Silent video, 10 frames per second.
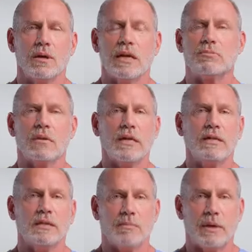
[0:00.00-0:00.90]
Explain
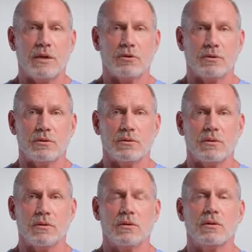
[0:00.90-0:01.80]
to the patient
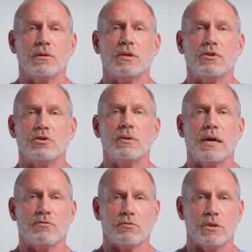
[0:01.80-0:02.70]
that you
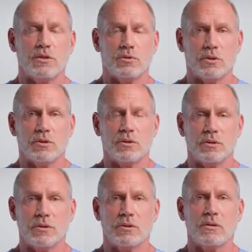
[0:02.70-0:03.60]
have
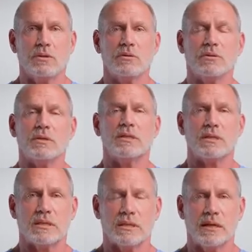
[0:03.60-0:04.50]
resources to
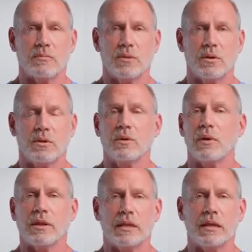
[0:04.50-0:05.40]
assist them,
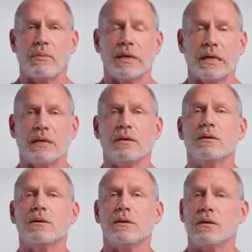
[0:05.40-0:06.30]
whether that be
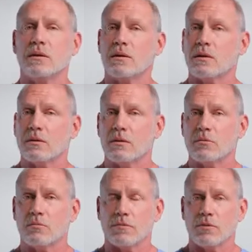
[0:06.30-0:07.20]

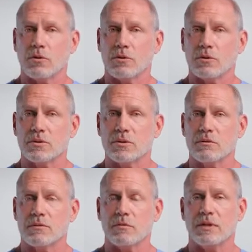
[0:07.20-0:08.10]
referrals
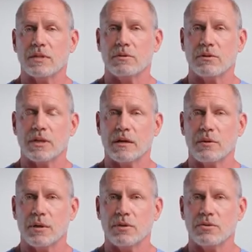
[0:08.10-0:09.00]
for physical
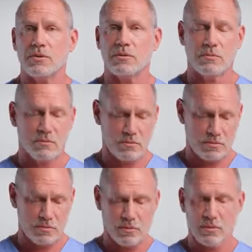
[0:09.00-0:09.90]
therapists,
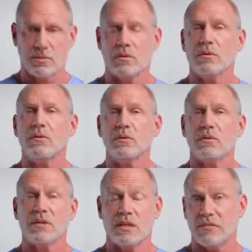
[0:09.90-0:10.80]

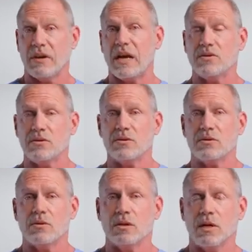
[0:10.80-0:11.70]
the
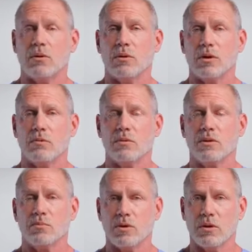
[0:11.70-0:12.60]
devices that go along with
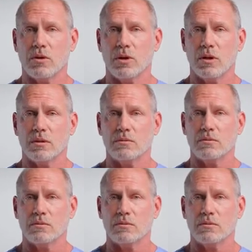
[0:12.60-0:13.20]
the protocol,